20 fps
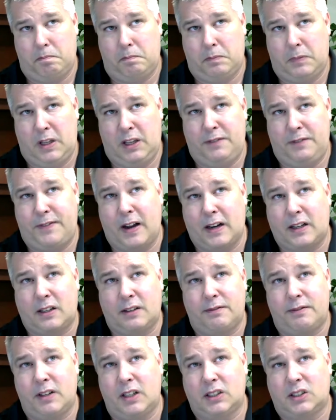
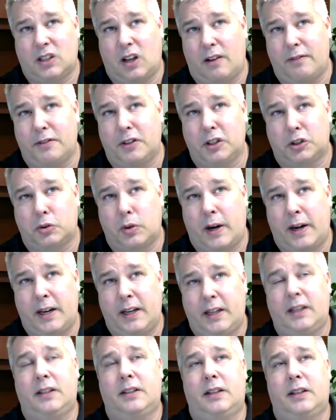effectiveness of the
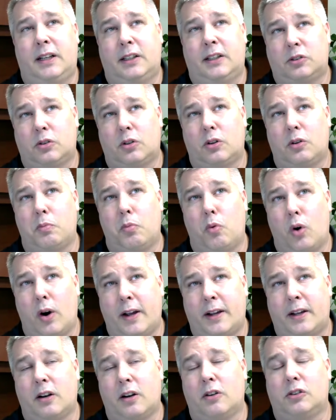training? And so the more I
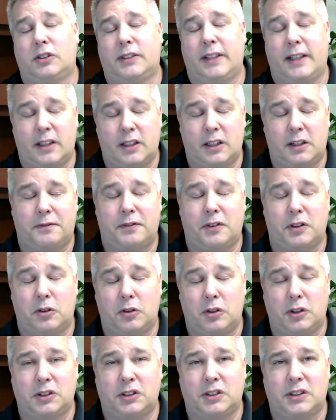can understand the different
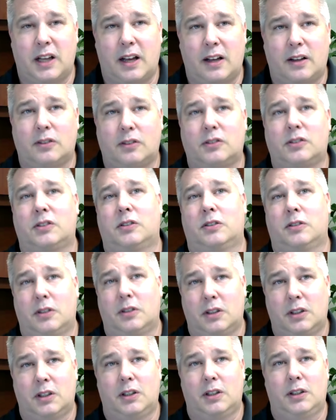learning styles,
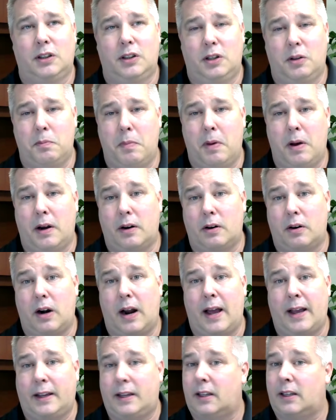the better
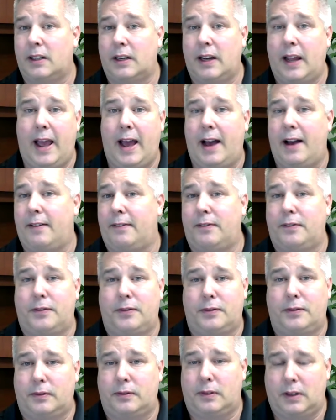I can have
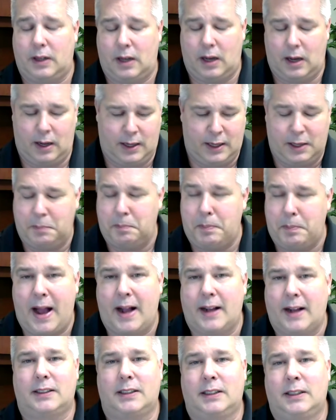an
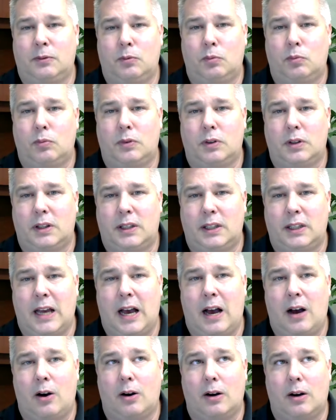impact in the
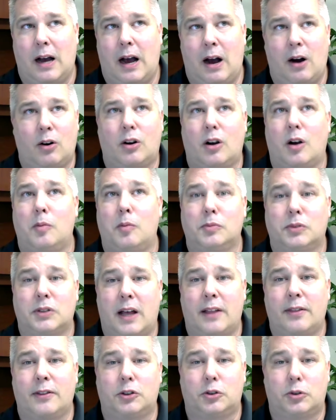outcomes
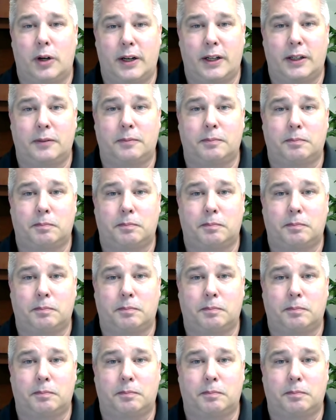on the training.